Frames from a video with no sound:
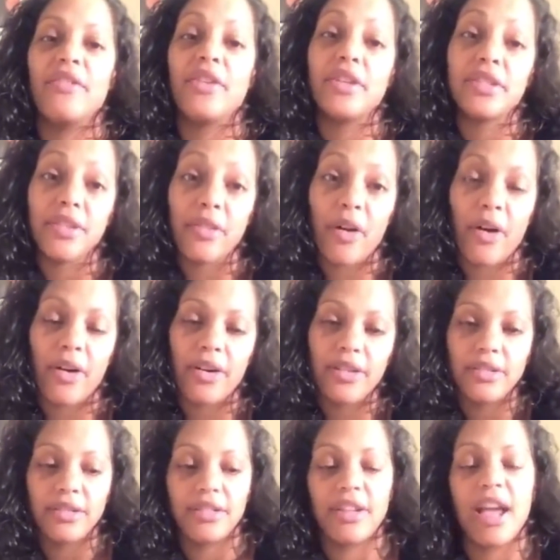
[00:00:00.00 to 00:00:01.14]
First of
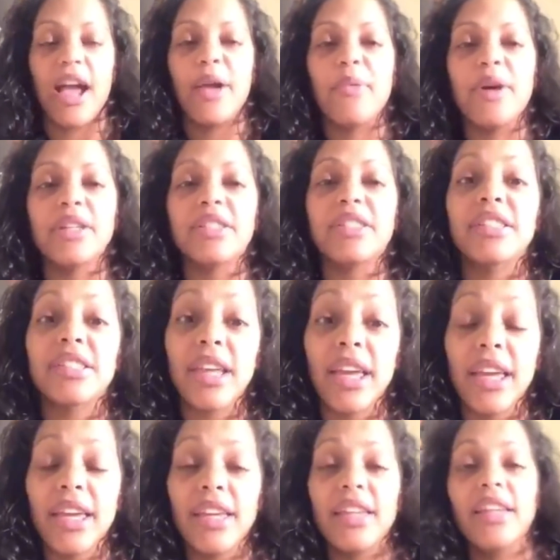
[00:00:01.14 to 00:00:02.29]
all, I want to
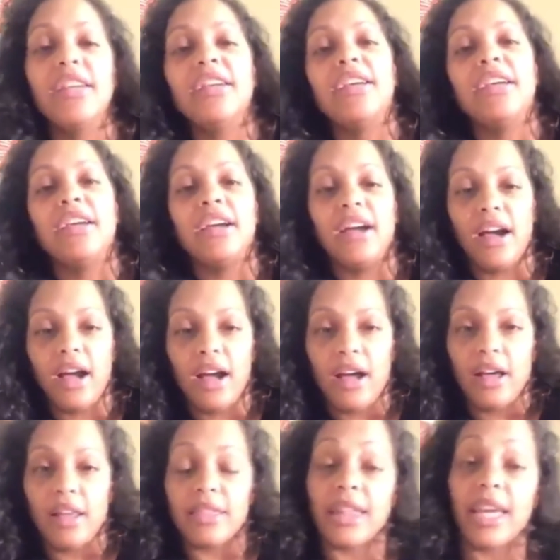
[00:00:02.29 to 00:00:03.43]
say
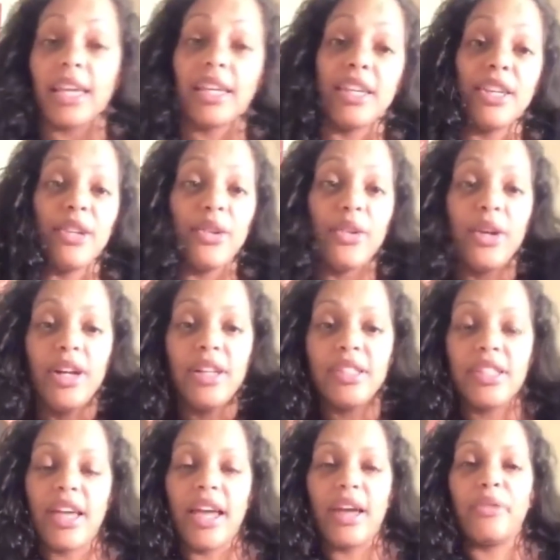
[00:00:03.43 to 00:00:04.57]
thank you
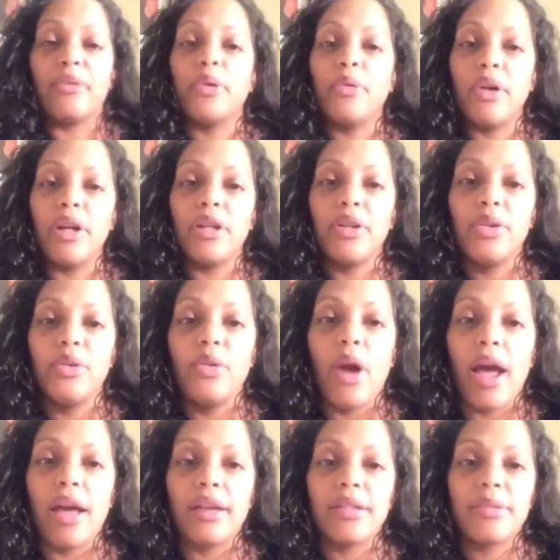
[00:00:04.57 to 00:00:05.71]
to everyone who
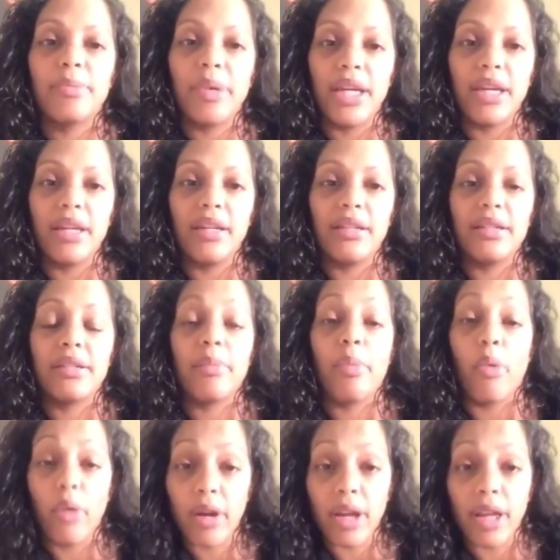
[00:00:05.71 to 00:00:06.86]
has been
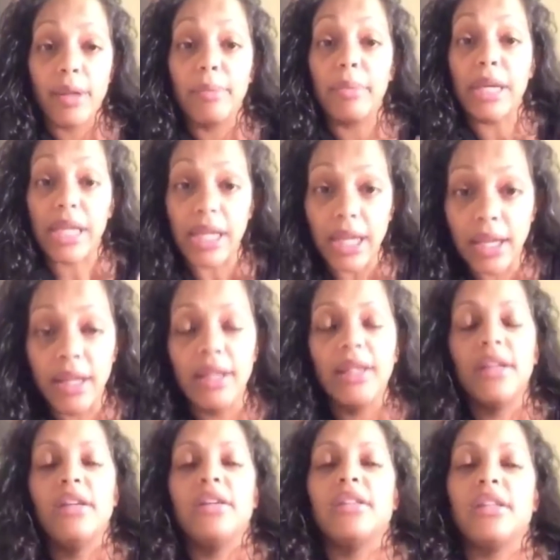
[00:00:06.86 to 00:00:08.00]
supporting me,
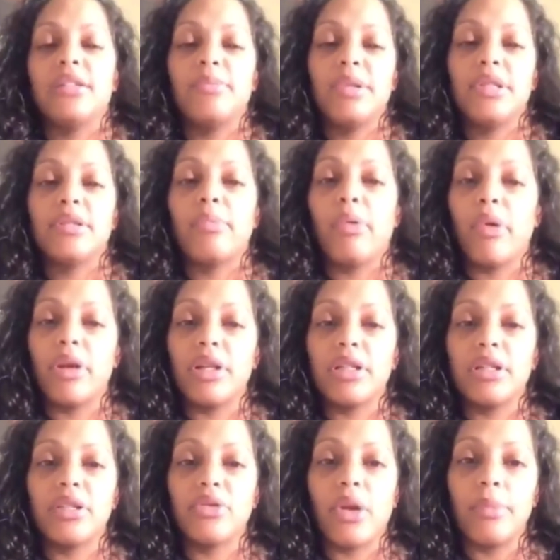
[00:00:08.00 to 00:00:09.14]
that's been
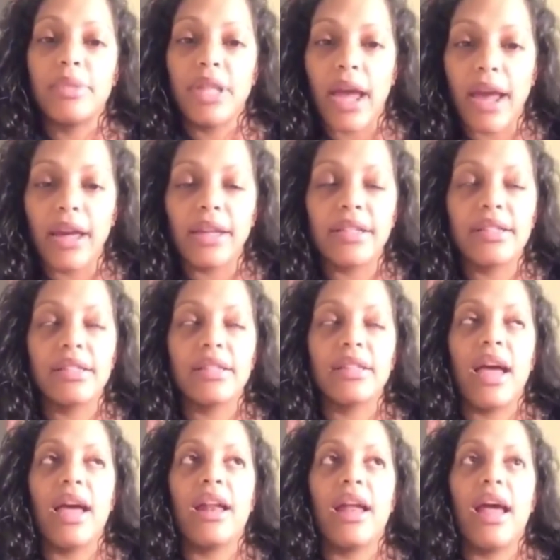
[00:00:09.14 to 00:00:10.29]
supporting Disrupt
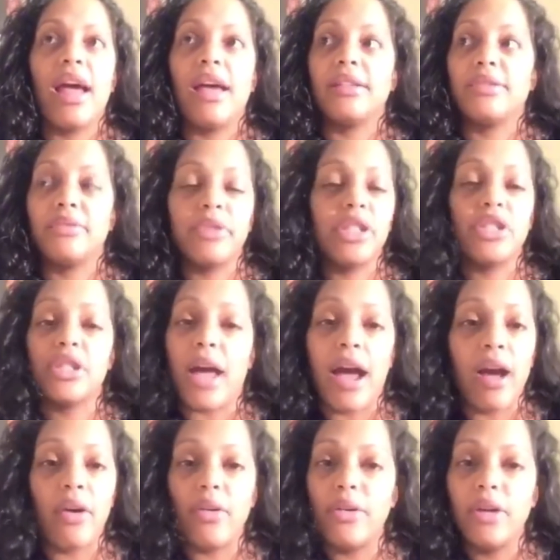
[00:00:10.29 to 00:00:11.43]
Text, that has reached
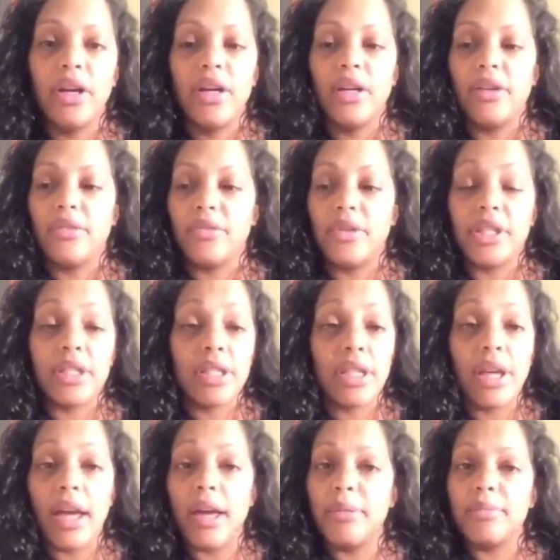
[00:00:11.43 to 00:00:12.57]
out via
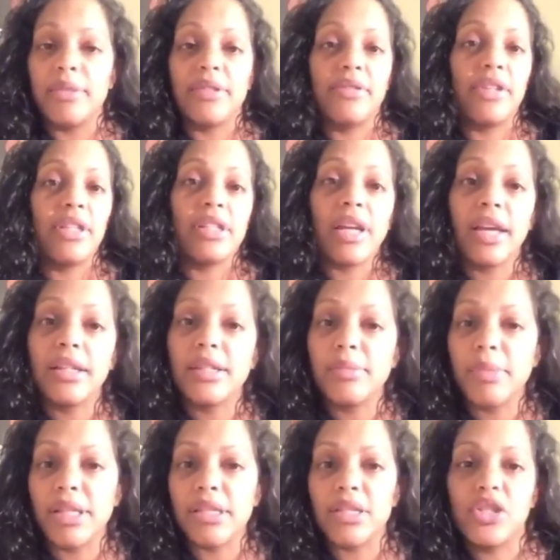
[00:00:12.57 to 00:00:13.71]
D Ms, via text
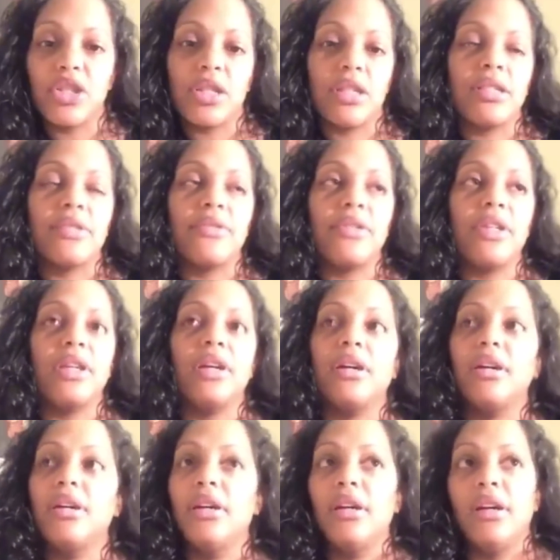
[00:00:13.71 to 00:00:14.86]
messages,
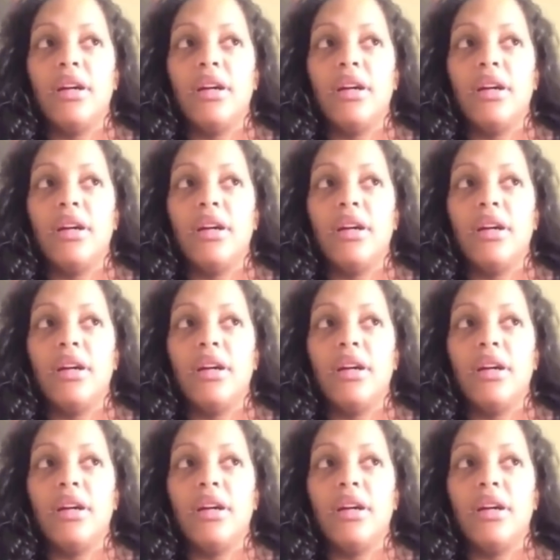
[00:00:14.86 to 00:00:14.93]
via